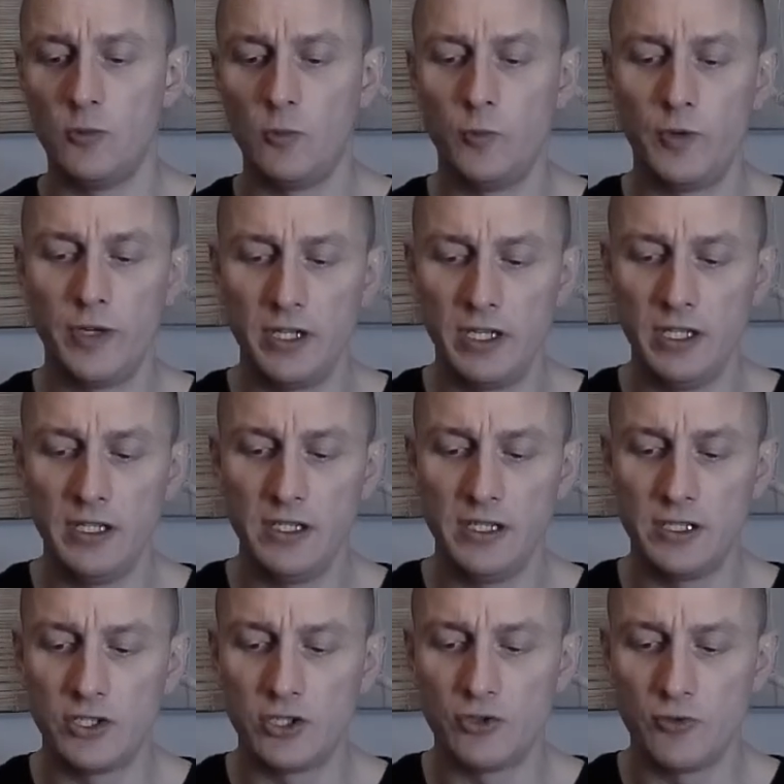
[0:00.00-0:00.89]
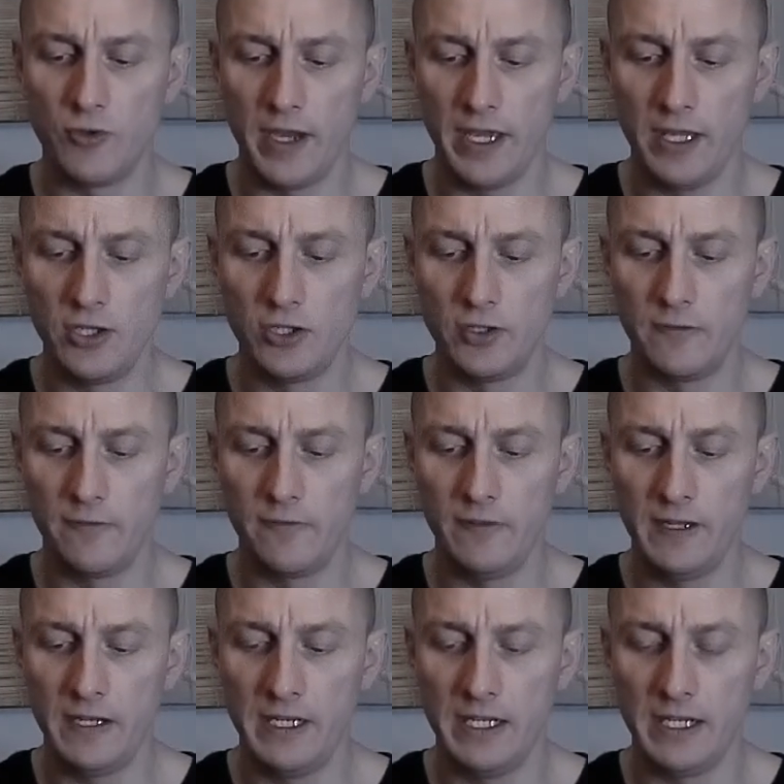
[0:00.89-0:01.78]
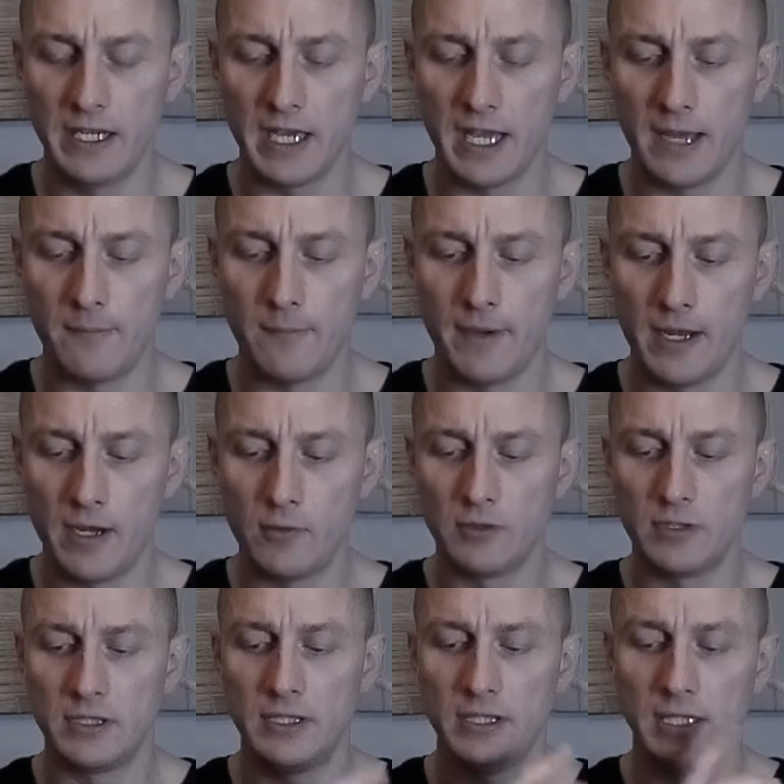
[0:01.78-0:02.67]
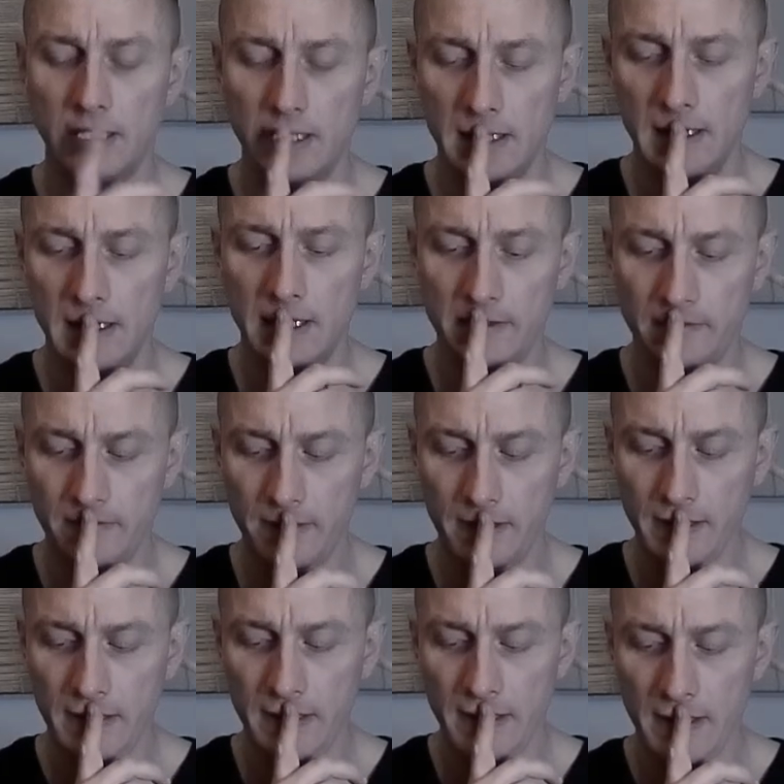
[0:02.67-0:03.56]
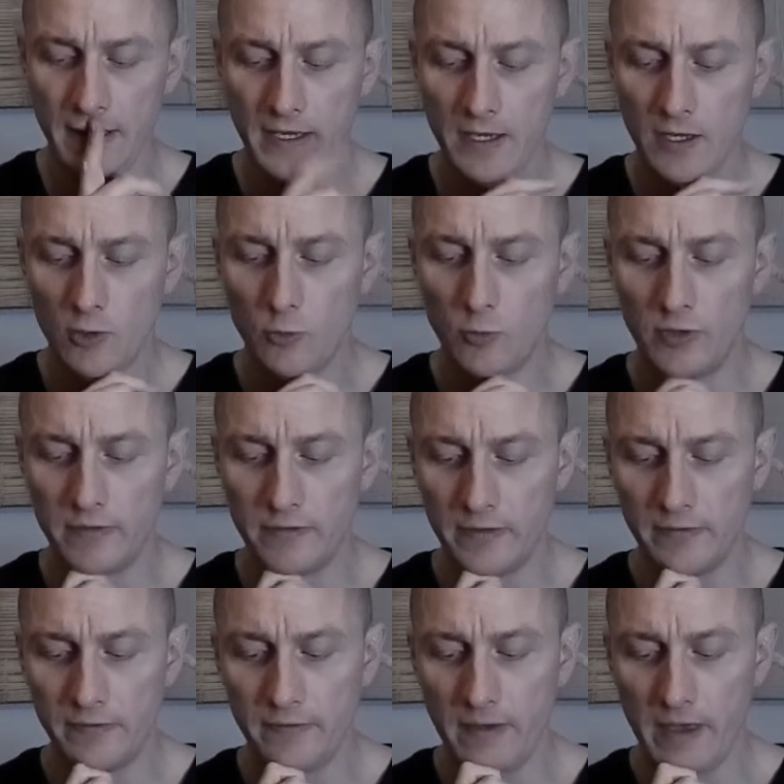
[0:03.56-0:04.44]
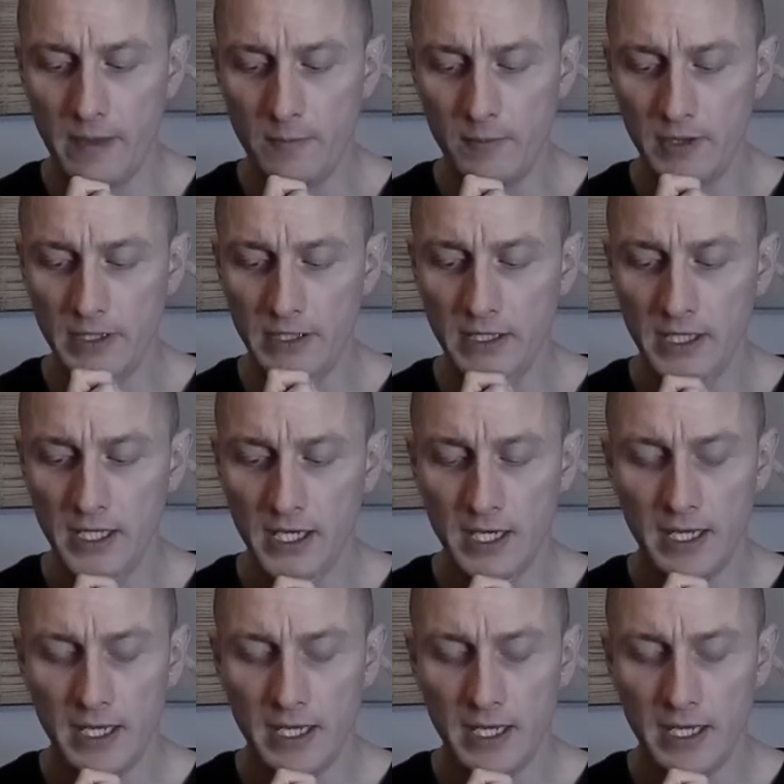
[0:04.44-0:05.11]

really strange feeling about living with a family,